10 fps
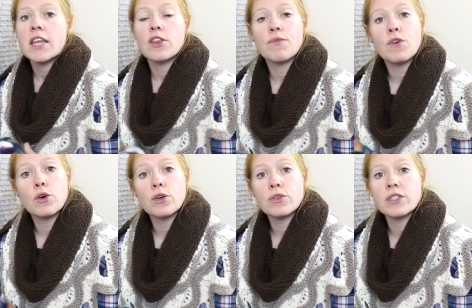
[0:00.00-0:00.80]
the
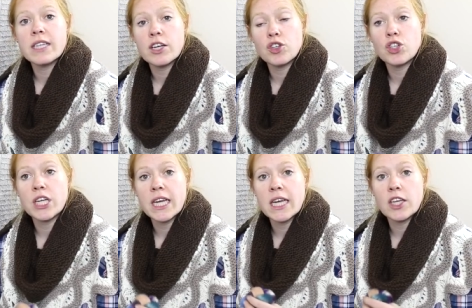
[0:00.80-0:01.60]
photos that
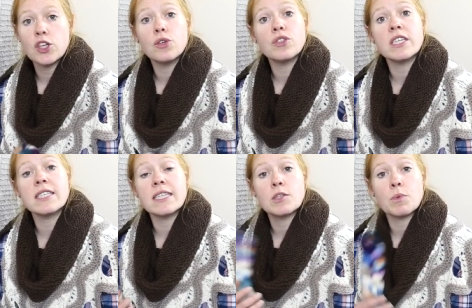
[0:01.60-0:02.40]
she used
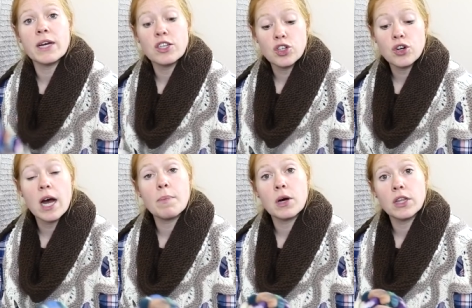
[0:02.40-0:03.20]
as inspiration are
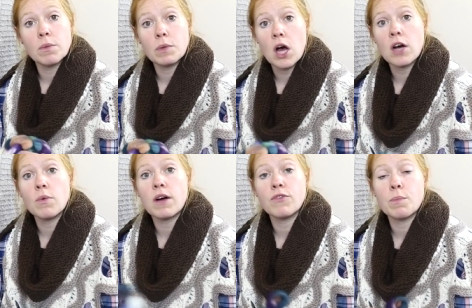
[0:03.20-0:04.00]
up on the blog
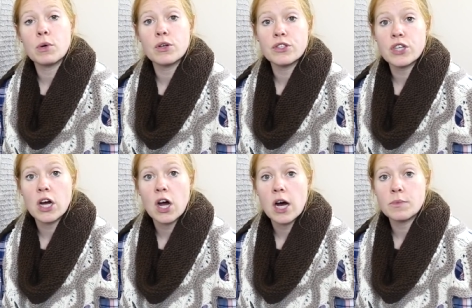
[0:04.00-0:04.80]

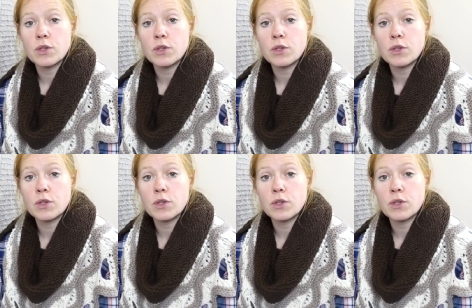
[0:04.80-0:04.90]
welfordpurls.com.